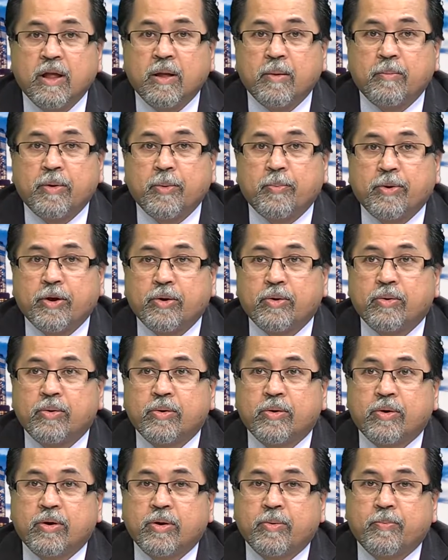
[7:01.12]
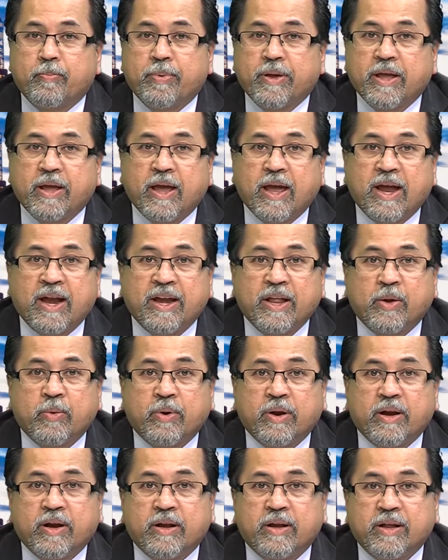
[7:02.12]
people do not pay
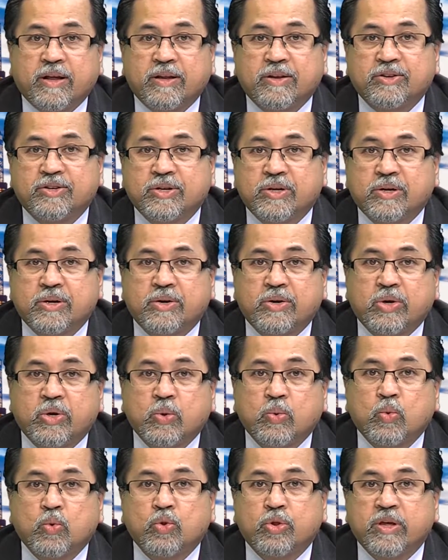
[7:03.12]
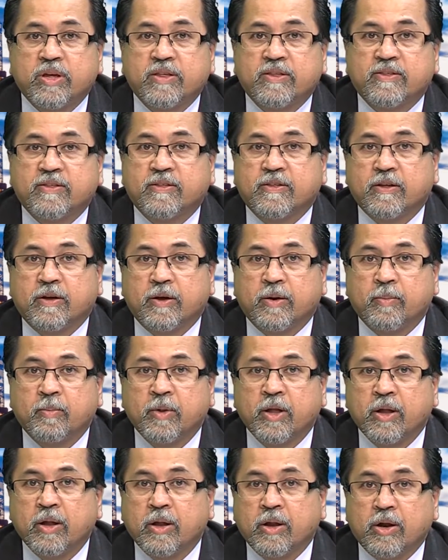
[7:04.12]
adequate attention to this
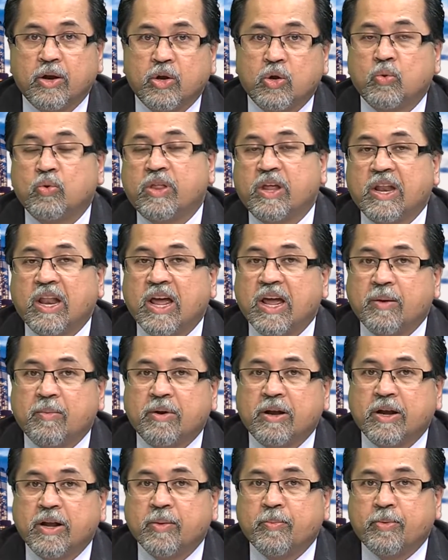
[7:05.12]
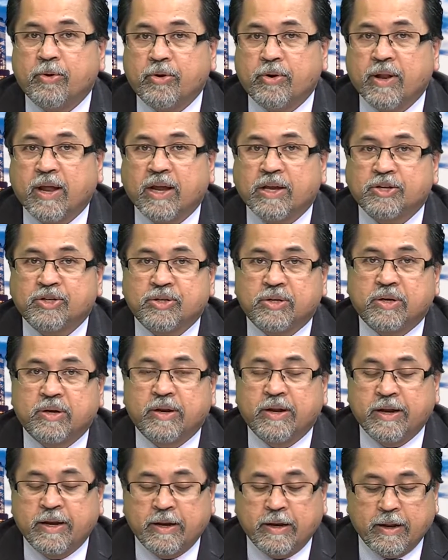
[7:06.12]
to the liability protection,
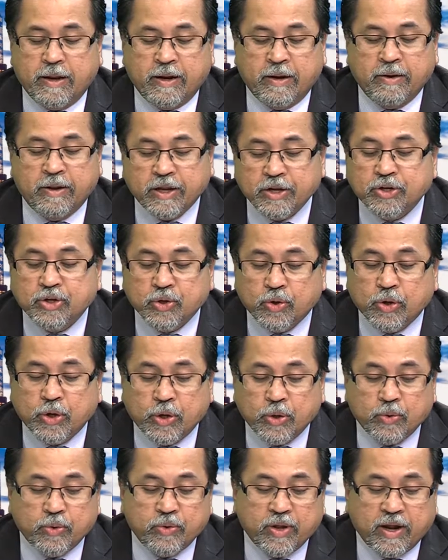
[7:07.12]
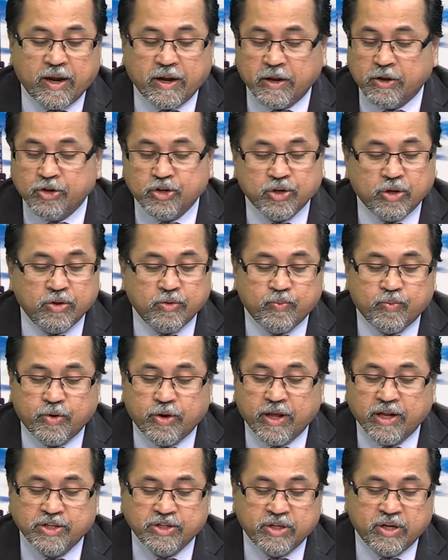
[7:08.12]
and they should do that. Insurance
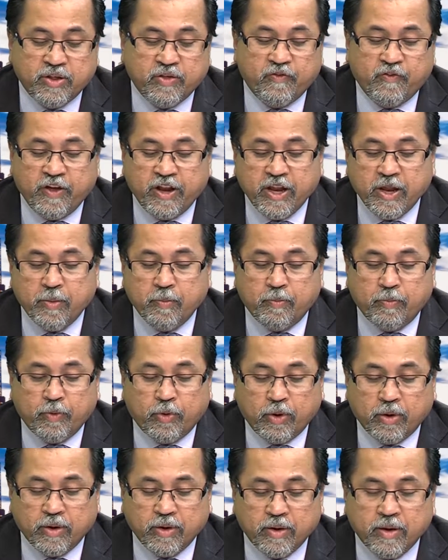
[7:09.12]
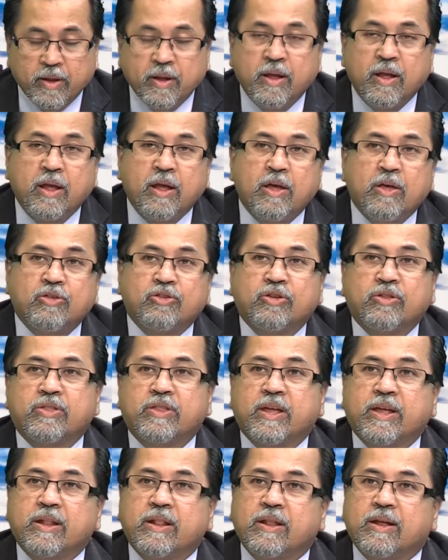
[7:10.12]
protection is very important. So
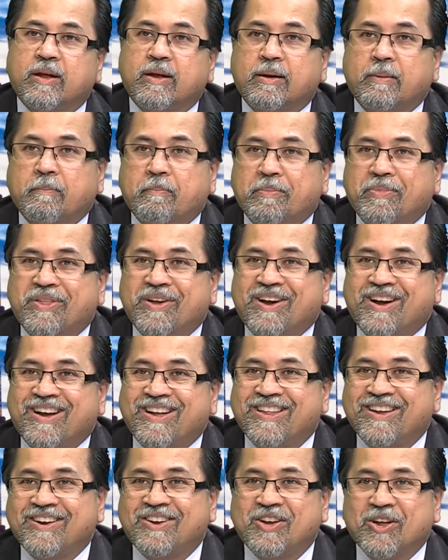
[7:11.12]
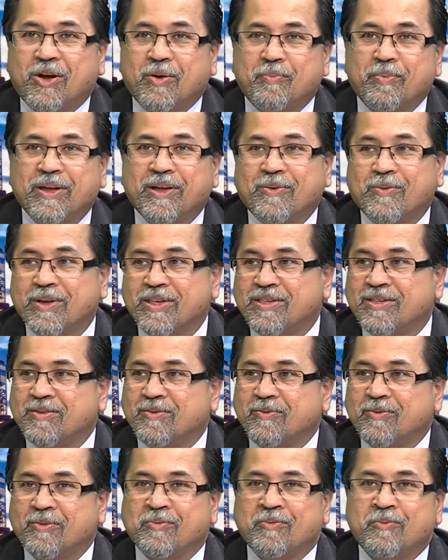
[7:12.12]
then the other topic which
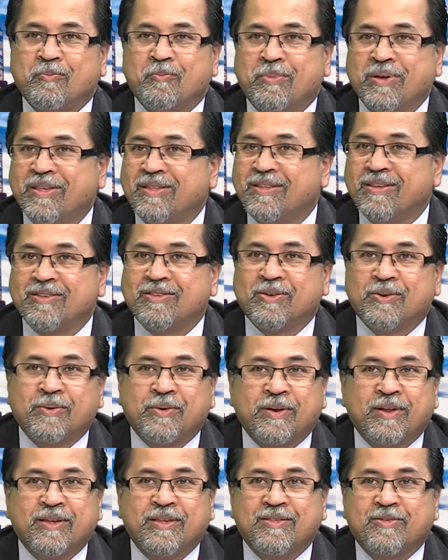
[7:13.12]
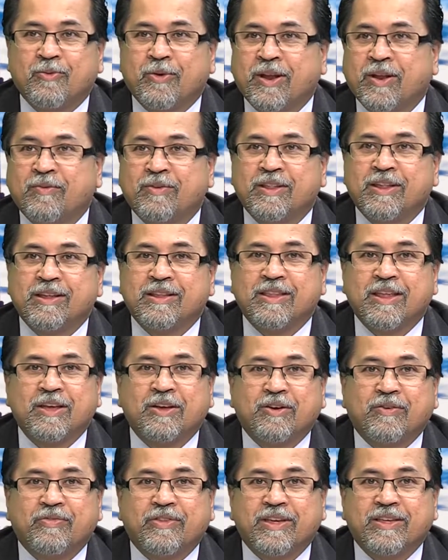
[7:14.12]
business owners, whenever they
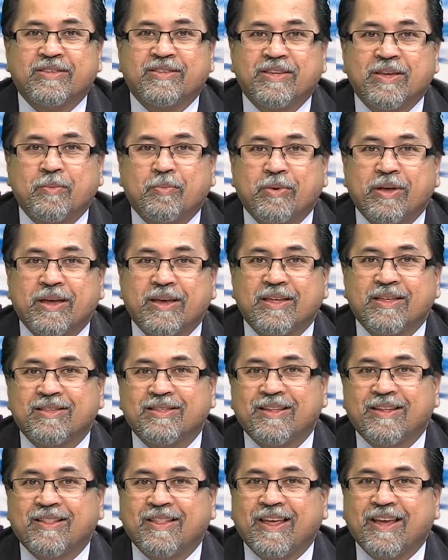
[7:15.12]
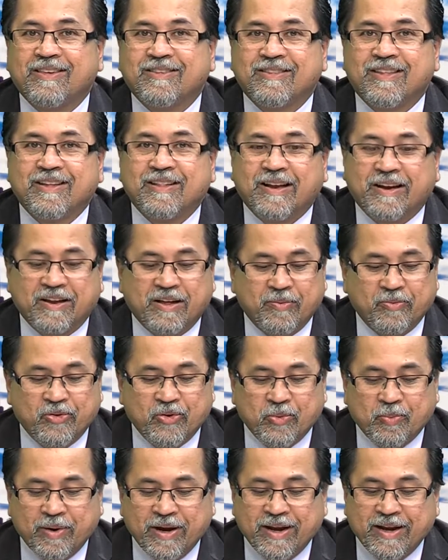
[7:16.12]
think of their CPAs, the next thing that comes
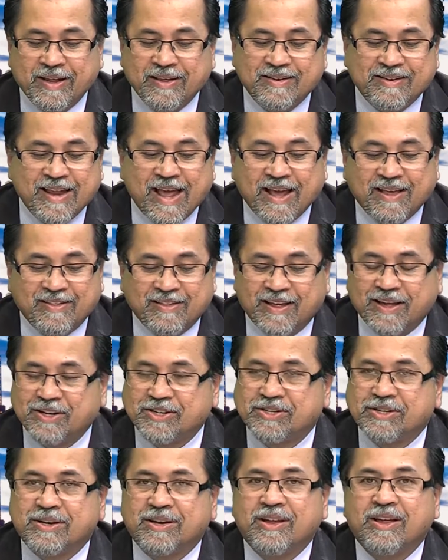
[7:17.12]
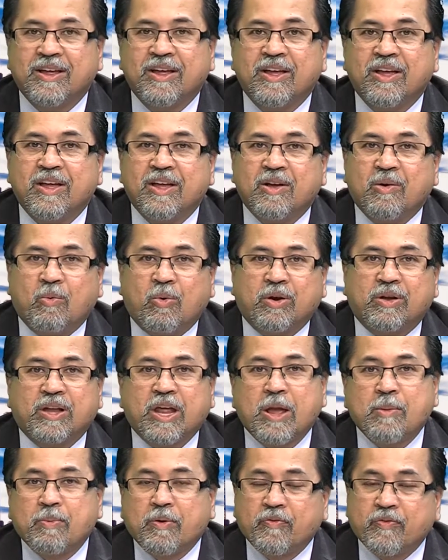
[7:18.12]
to mind is taxation. What
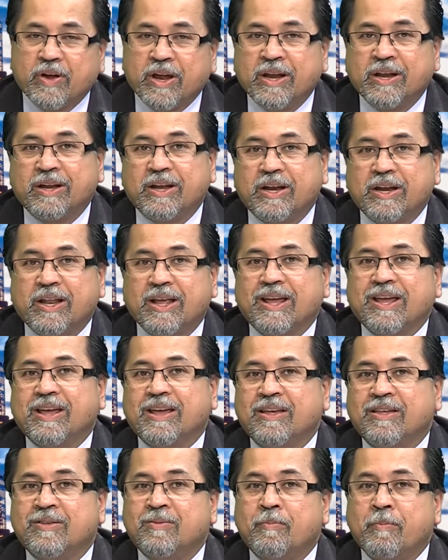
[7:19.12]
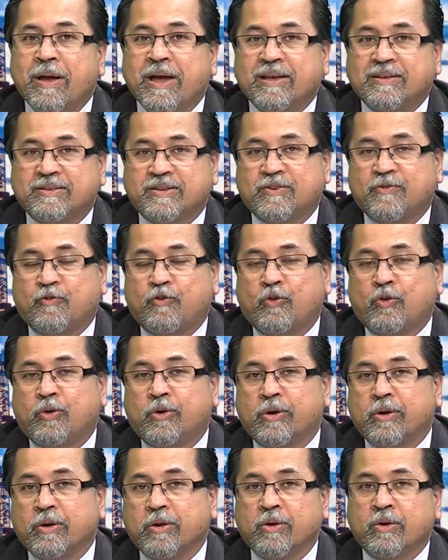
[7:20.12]
type of entity is best
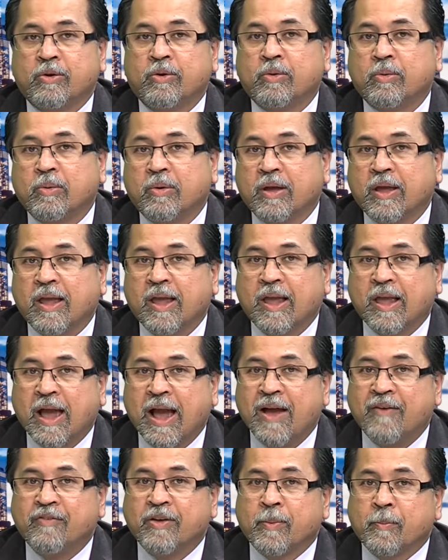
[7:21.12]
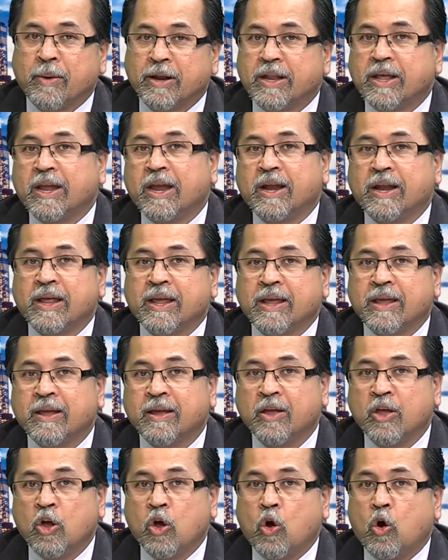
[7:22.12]
for having
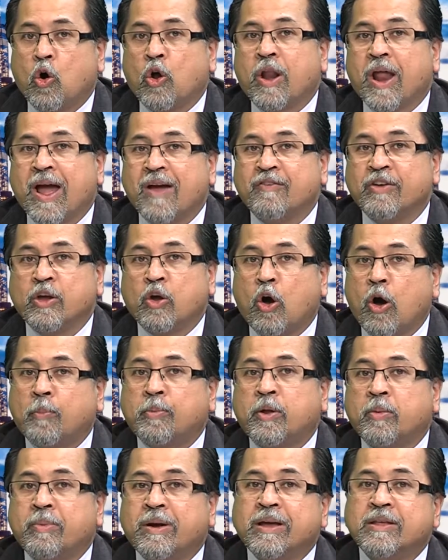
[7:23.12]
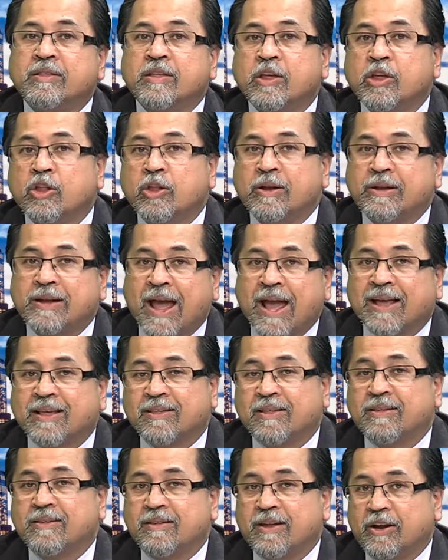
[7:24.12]
mitigating or having optimizing the
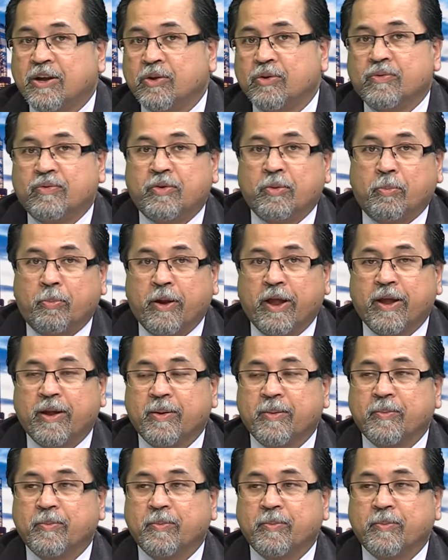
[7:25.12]
taxes that you have to pay?